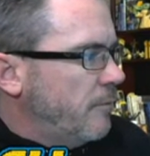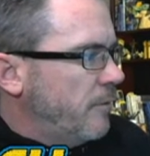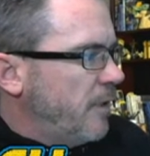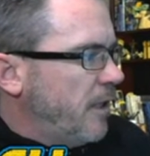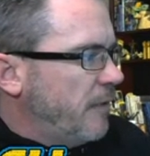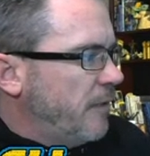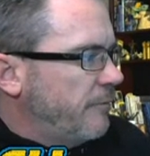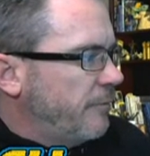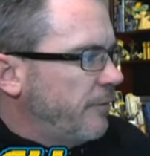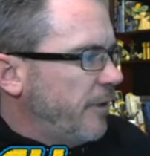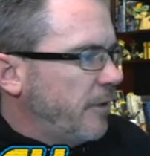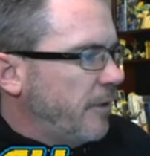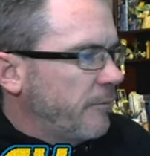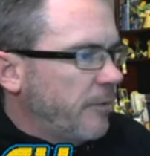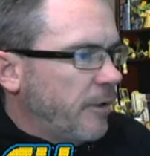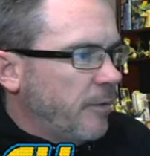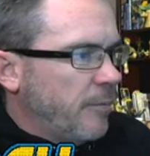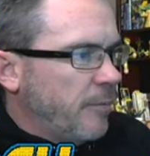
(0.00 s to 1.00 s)
eight fleet
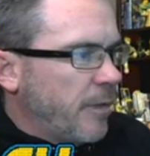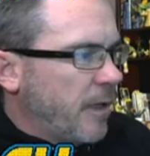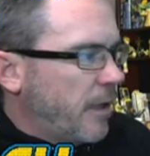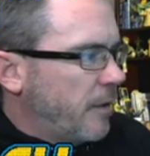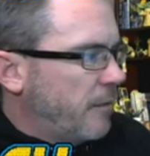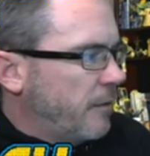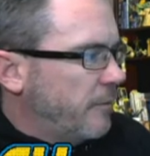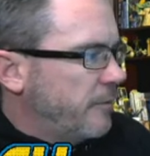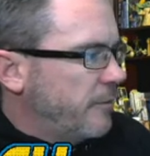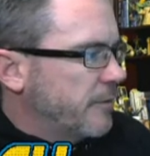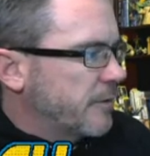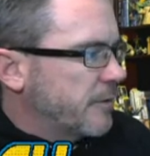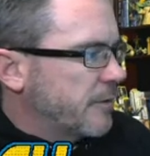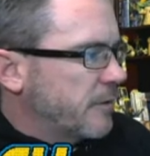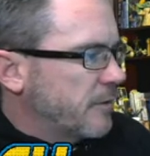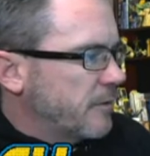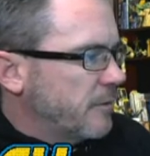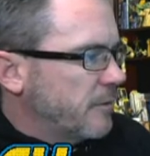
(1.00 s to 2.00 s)
arena
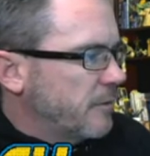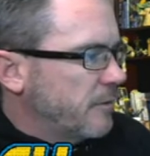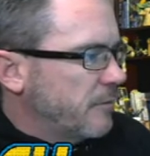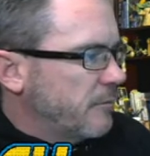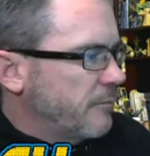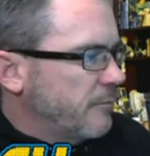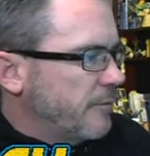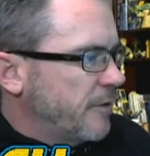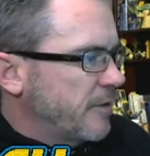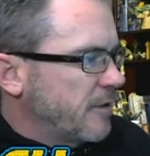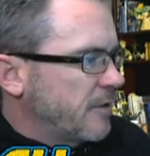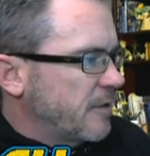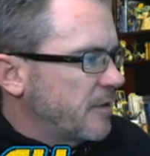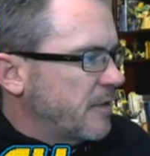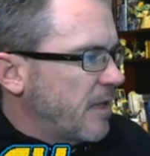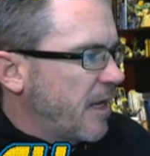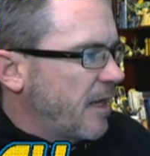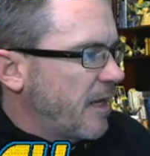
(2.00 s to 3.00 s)
battles,
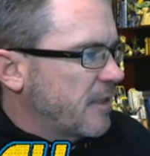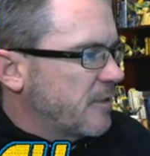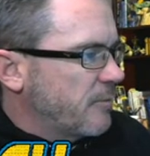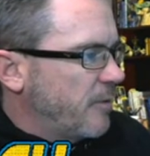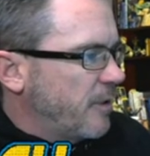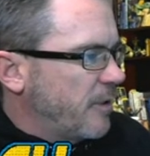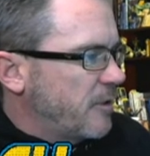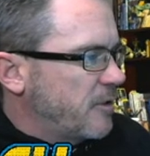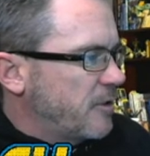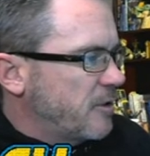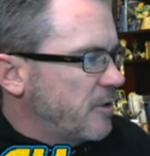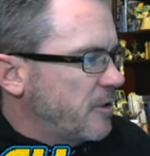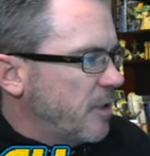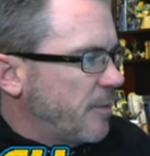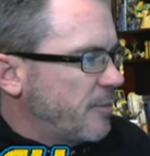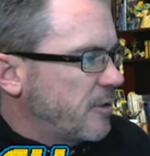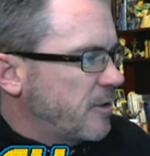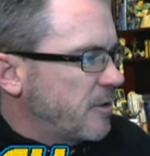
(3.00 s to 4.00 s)
Resistance X-wing
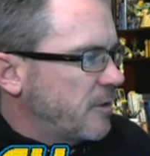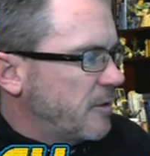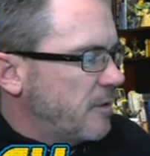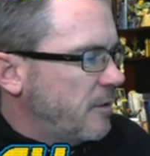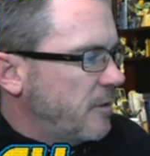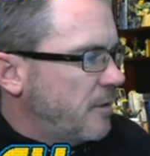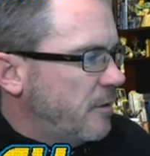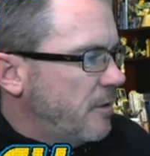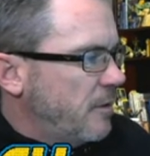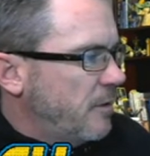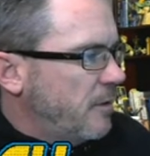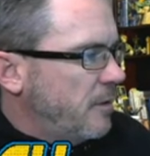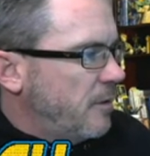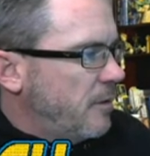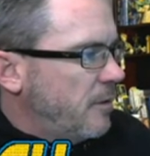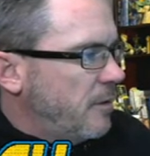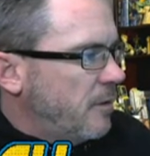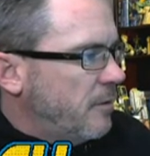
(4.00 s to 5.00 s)
ships.
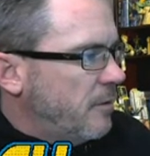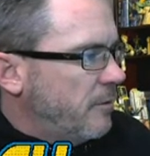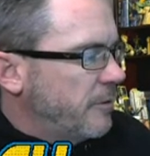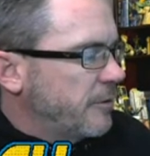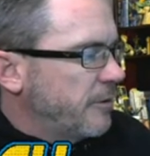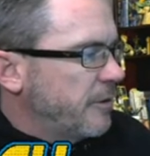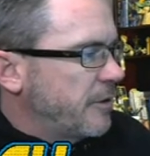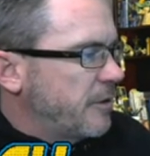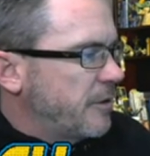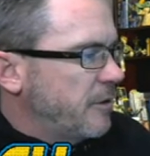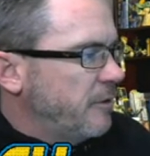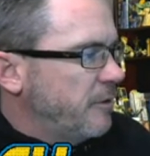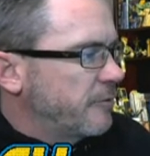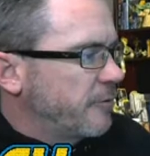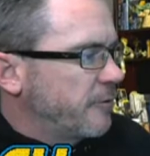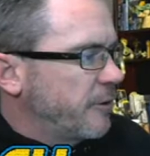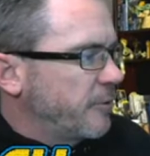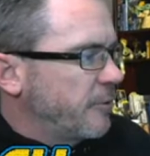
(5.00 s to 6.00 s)
There's only two.
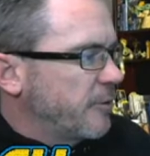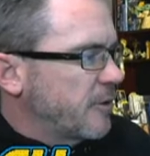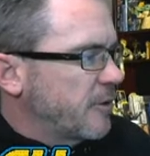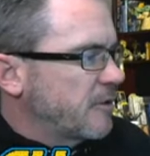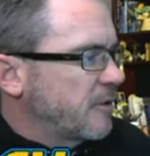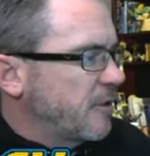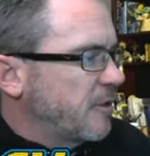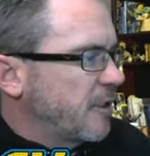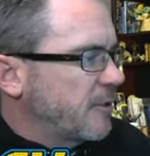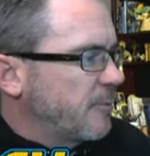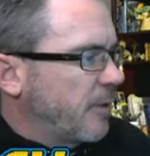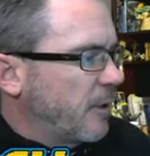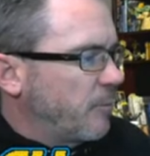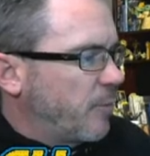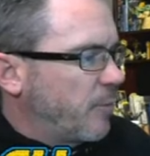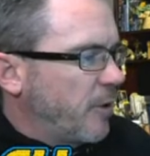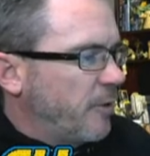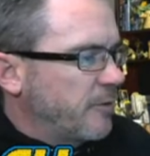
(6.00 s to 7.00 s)
There's only Resistance X-wing
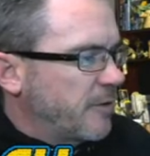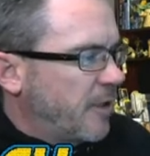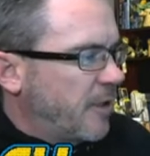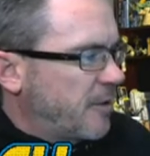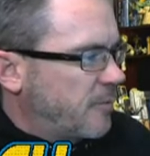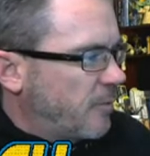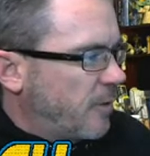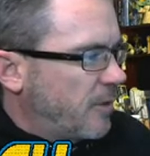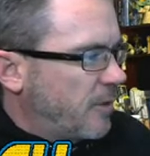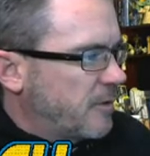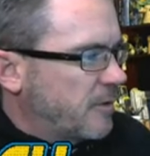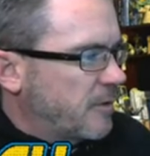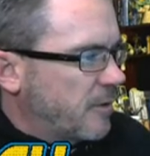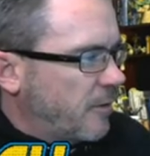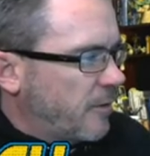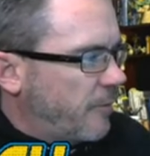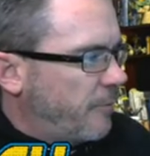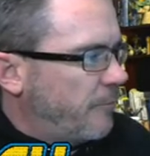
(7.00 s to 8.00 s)
and Poe's X-wing,
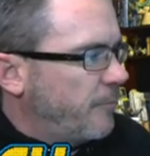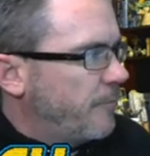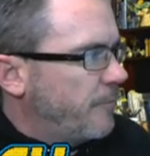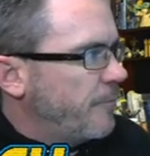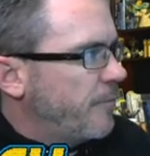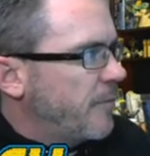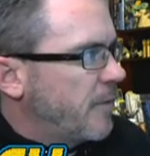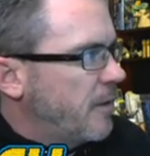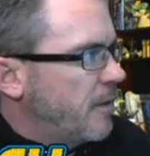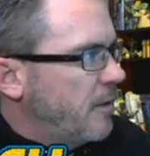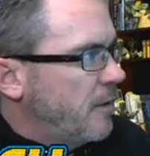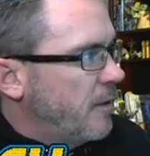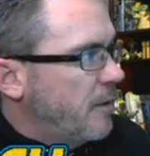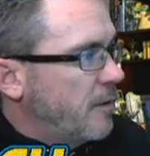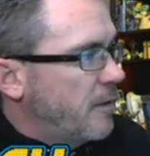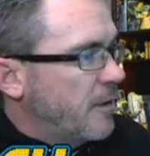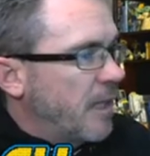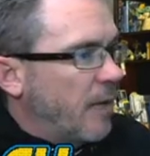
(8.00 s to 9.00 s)
so
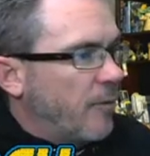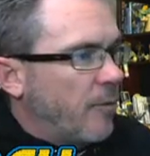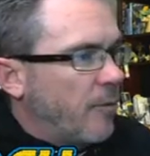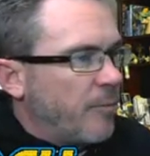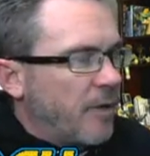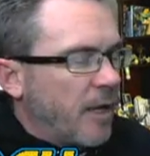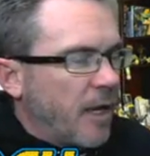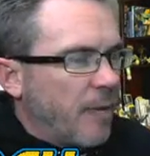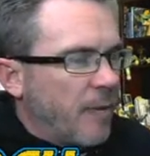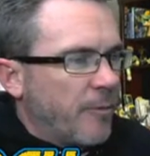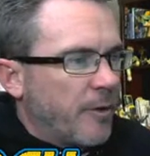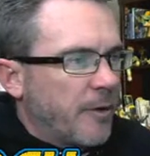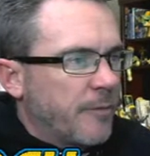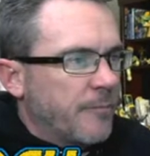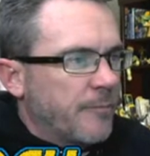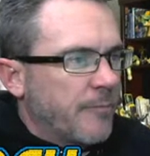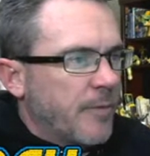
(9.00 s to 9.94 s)
that won't be happening.